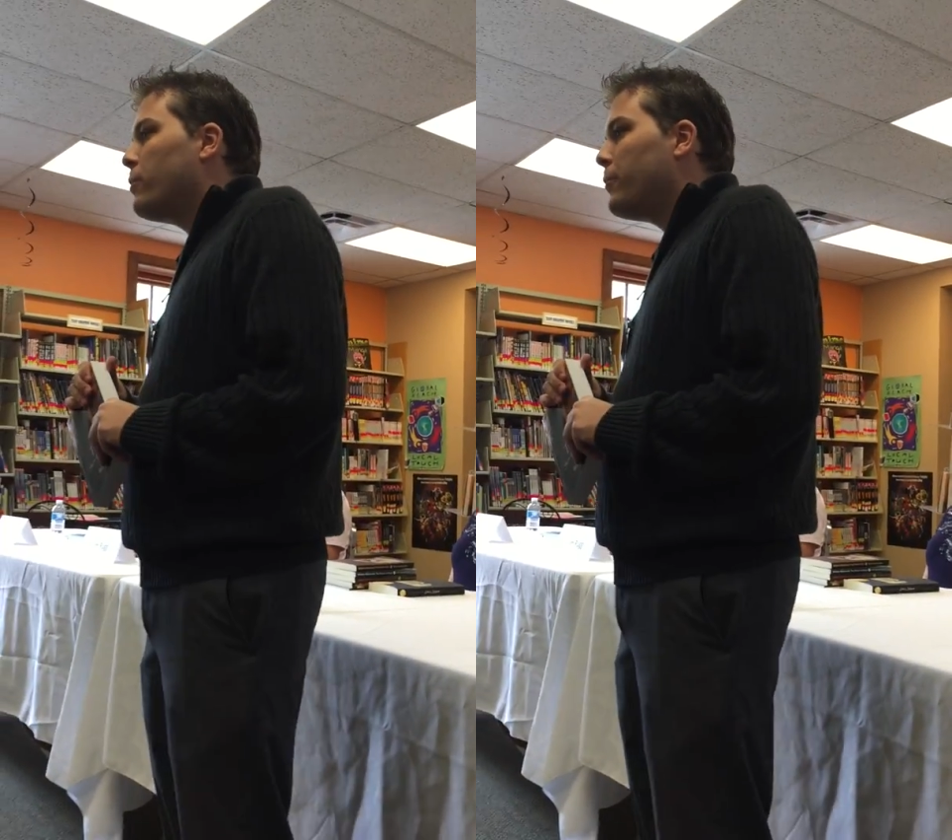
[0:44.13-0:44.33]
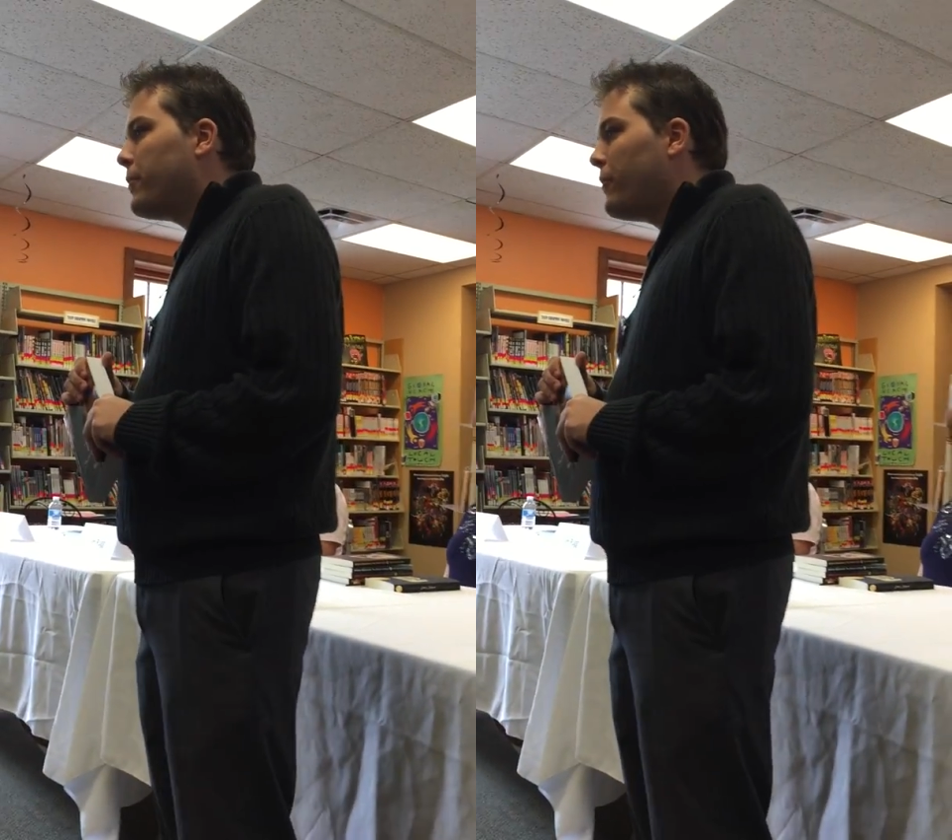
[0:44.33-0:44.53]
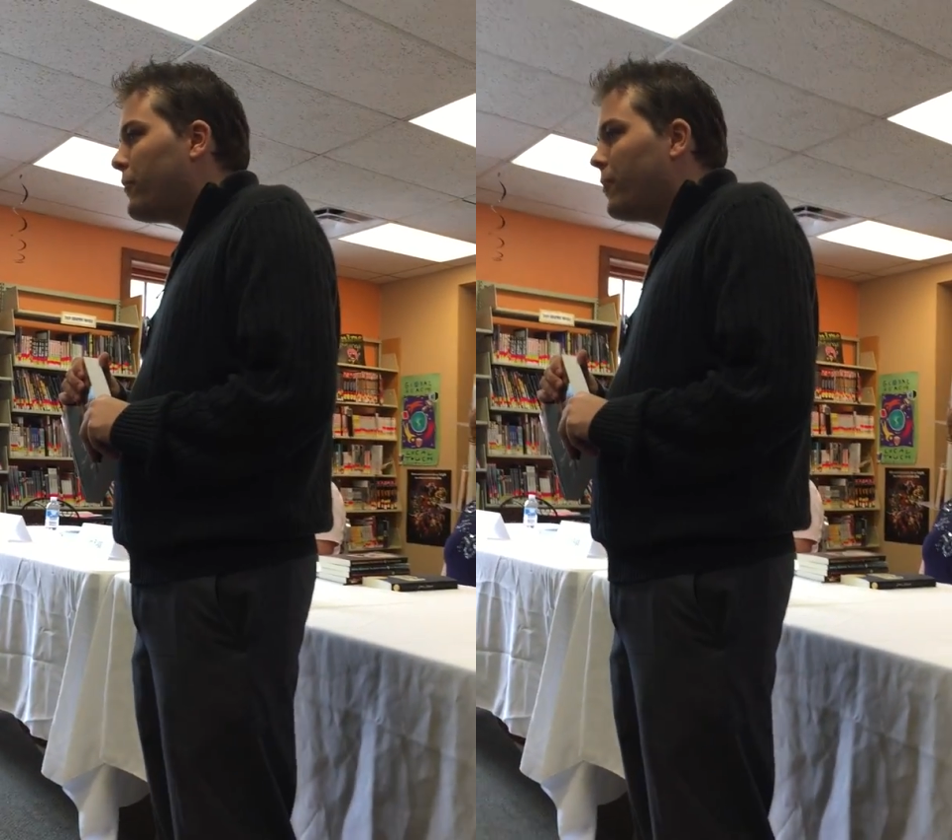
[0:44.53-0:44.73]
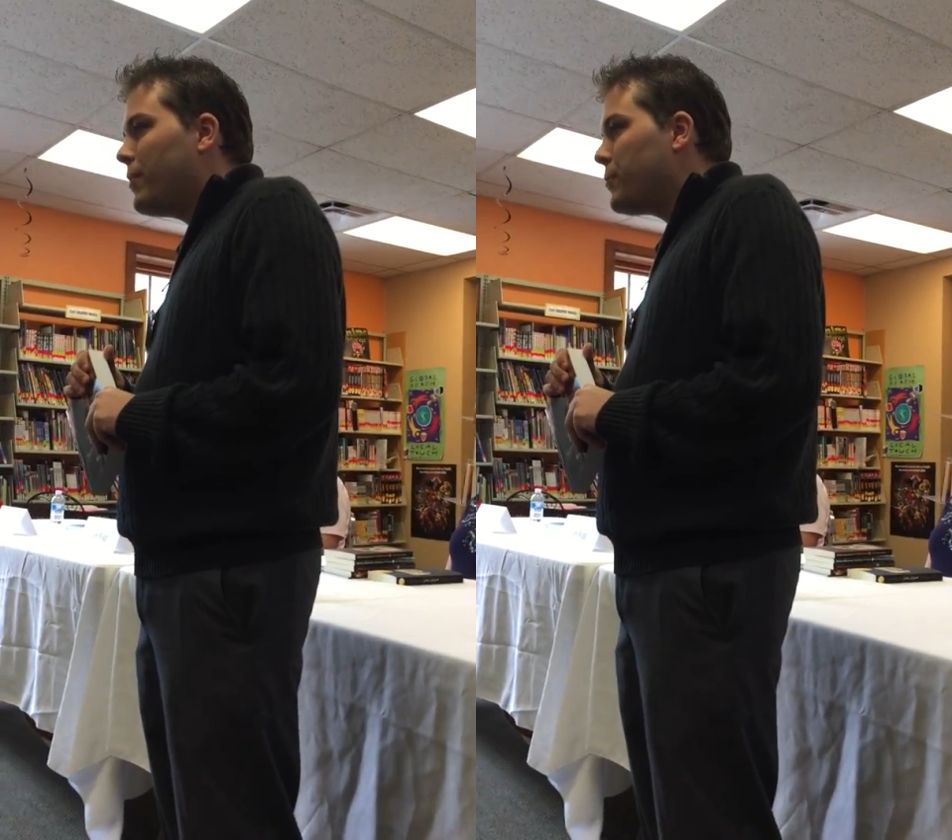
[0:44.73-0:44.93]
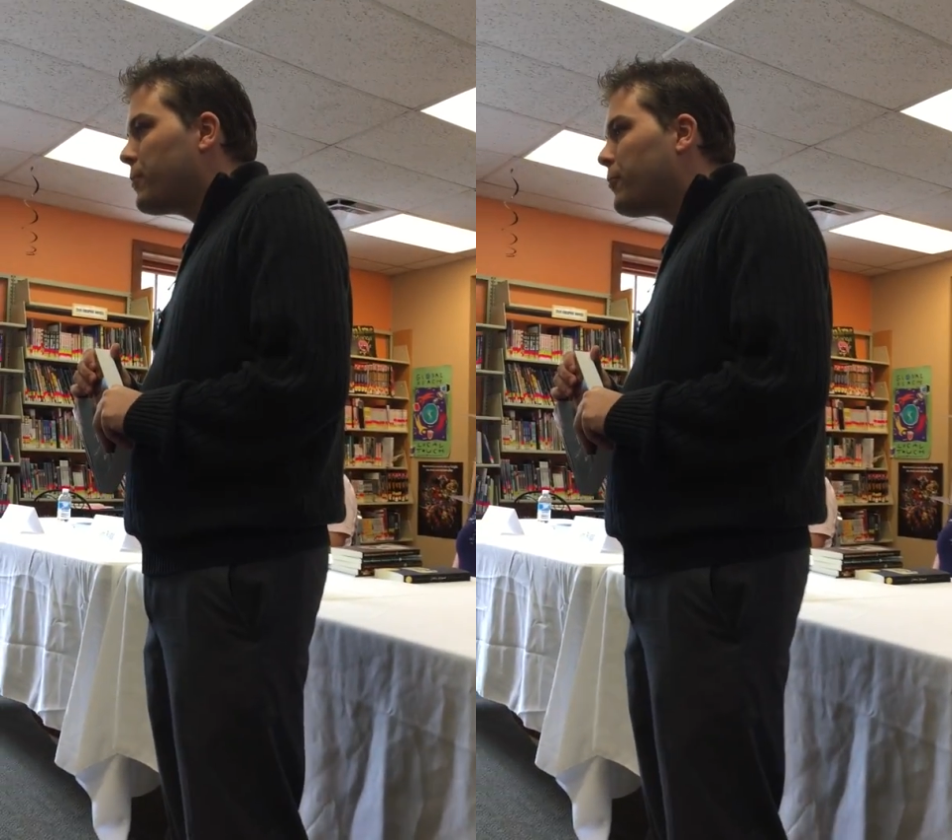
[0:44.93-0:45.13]
royalties
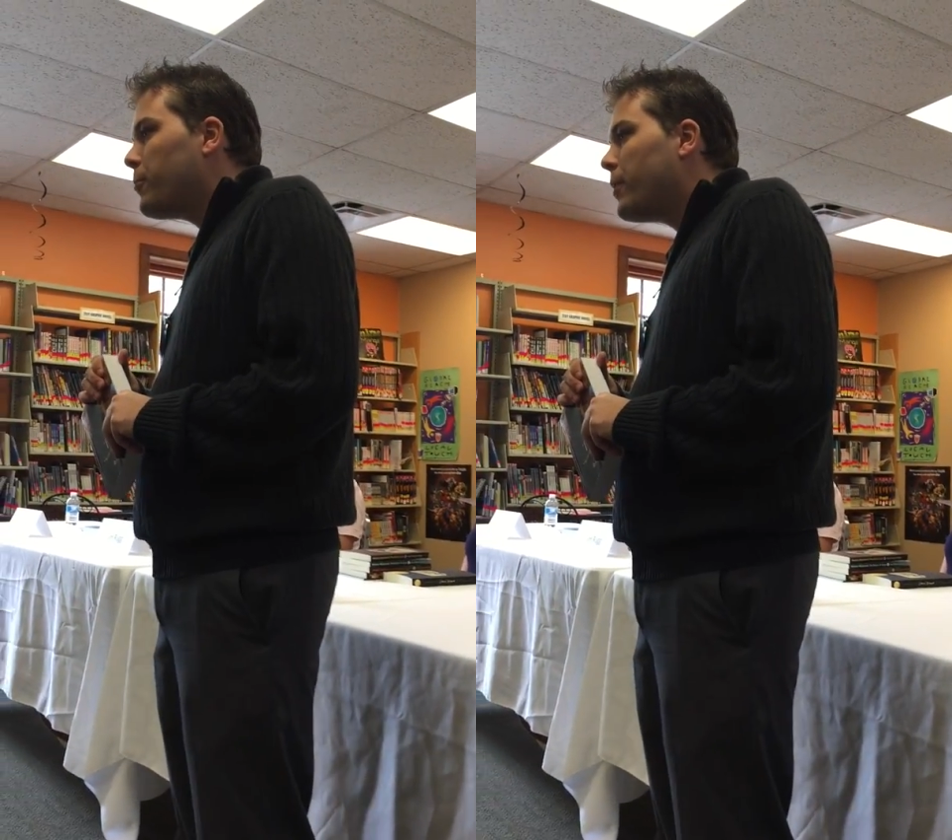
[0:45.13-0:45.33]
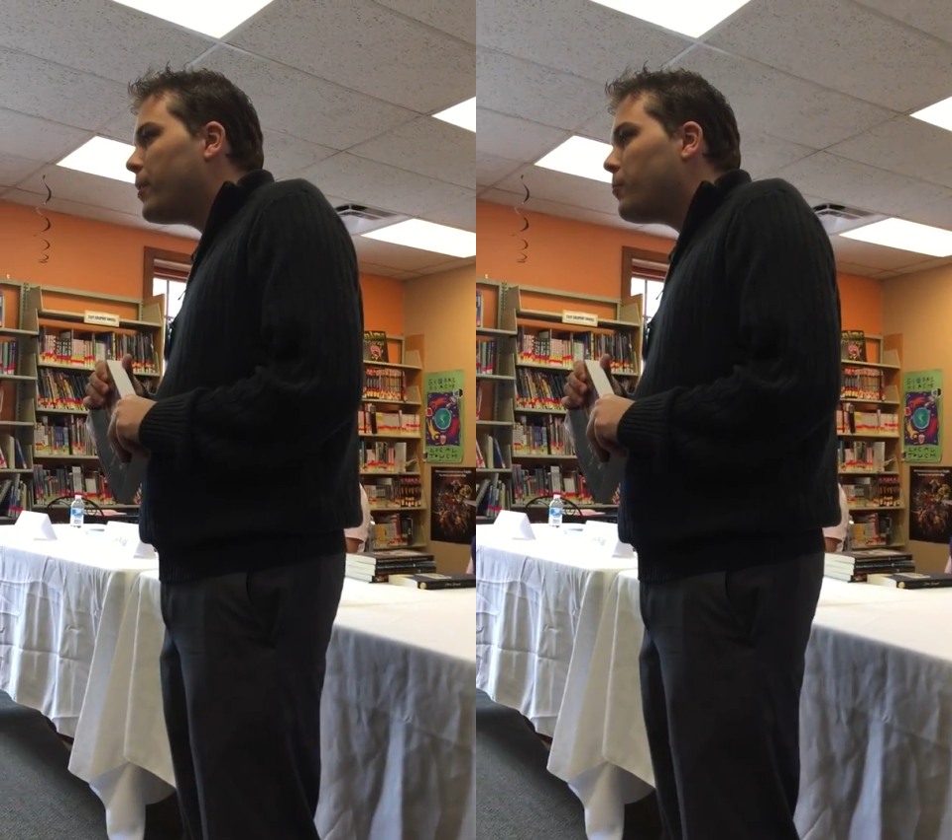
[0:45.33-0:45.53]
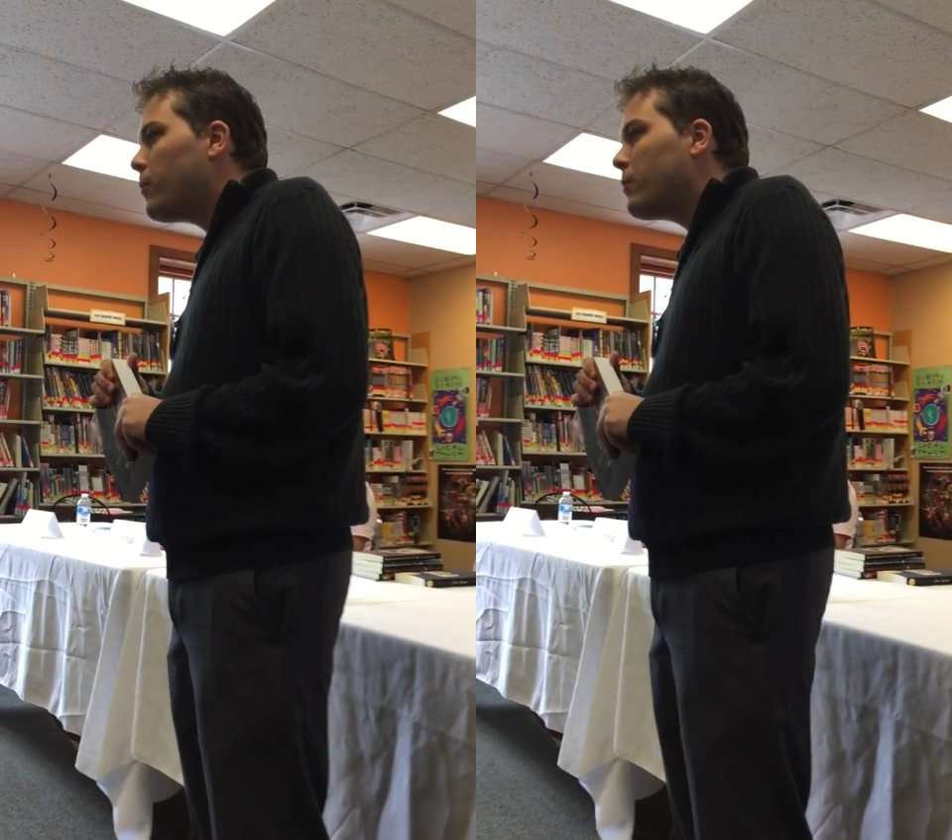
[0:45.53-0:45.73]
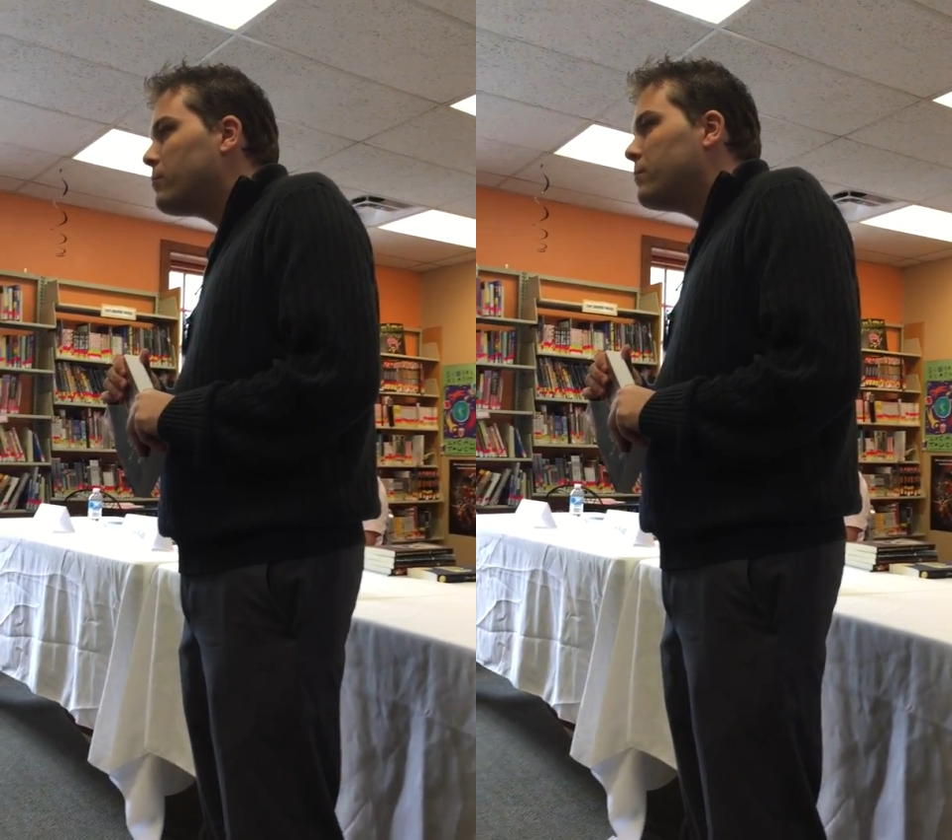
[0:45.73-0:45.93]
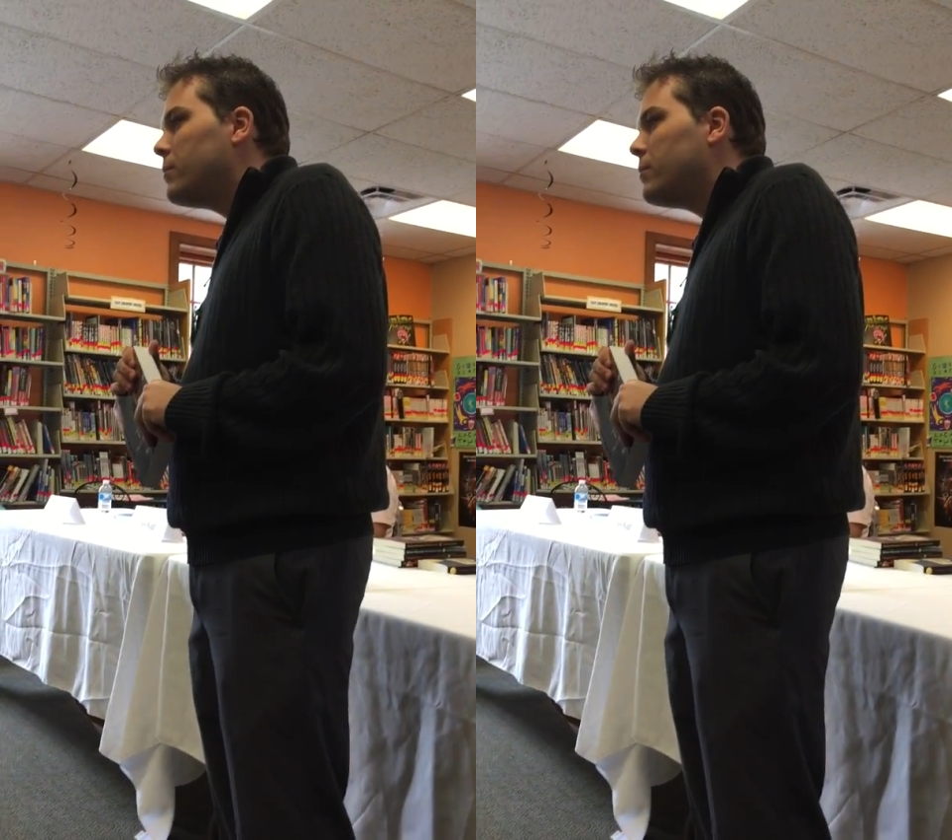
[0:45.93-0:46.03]
didn't interest me anymore.